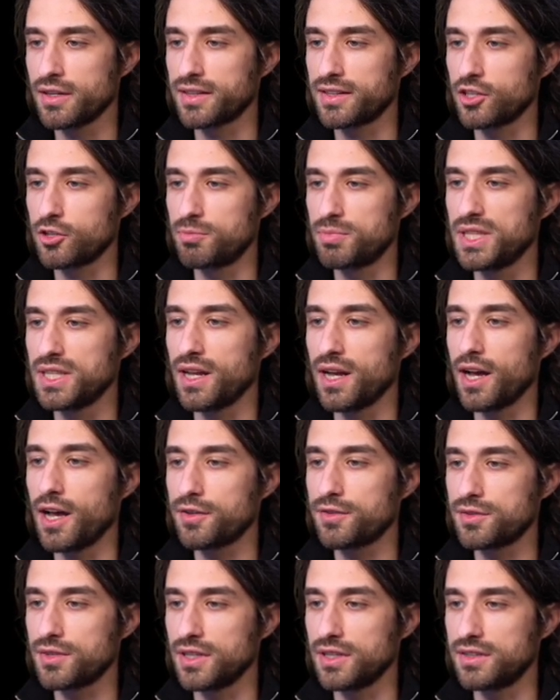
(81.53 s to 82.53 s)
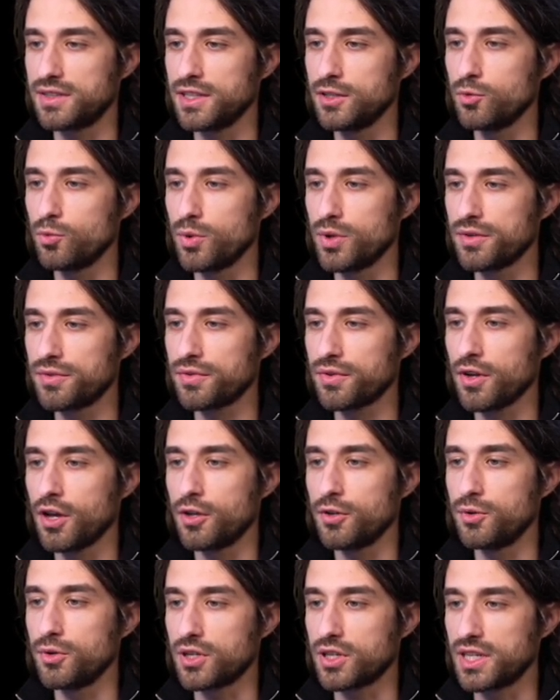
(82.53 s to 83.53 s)
that has been associated with
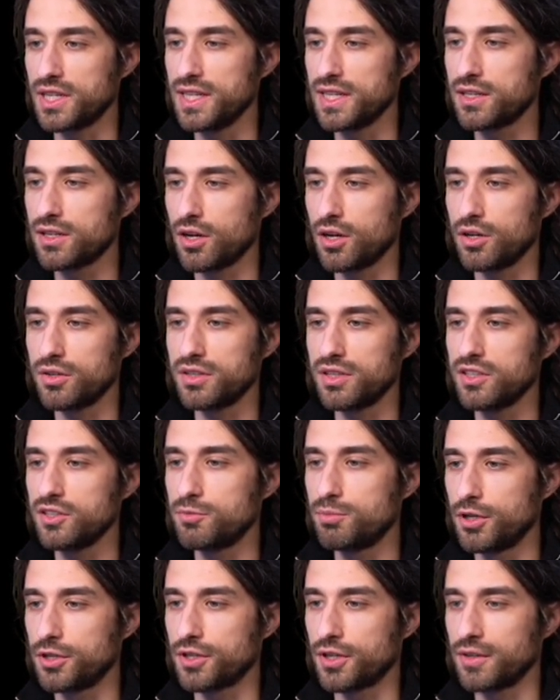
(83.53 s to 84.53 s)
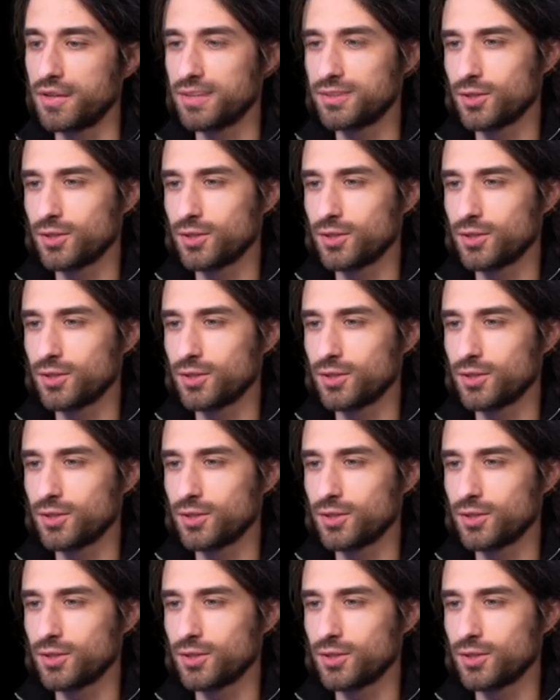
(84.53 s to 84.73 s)
the click on this button.